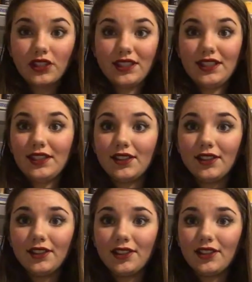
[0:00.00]
in
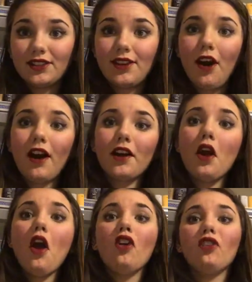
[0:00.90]
tears and shock
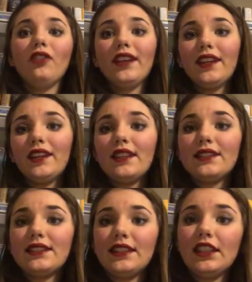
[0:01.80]
reading the
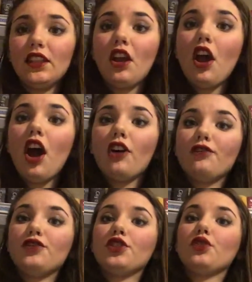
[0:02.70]
scene
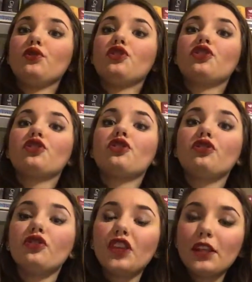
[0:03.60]
of June
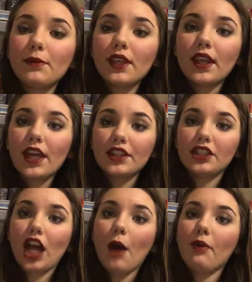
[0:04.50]
screaming at the
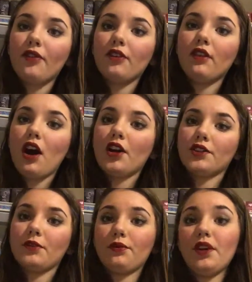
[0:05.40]
top of her
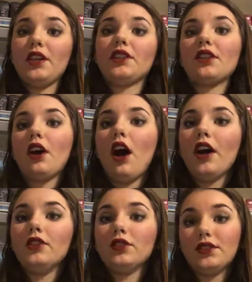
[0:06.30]
lungs and praying to
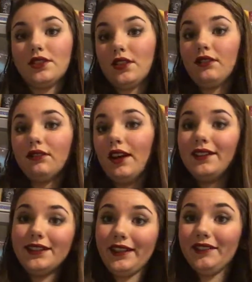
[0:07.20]
God just to
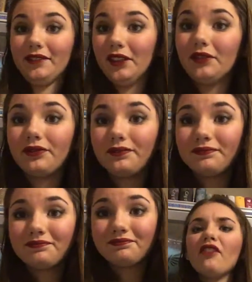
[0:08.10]
what Day with.
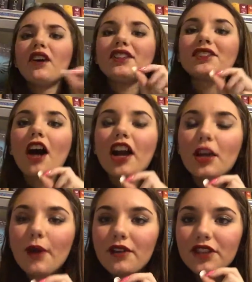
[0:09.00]
Let's talk
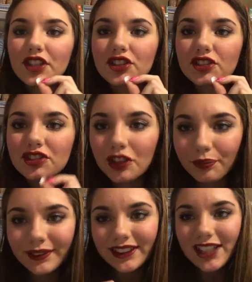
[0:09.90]
about these
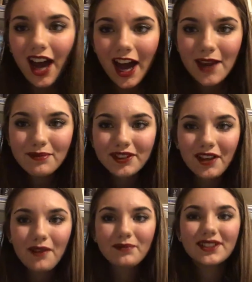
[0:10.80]
stupid time
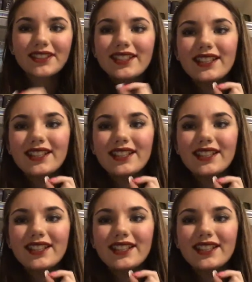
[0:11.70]
jumps!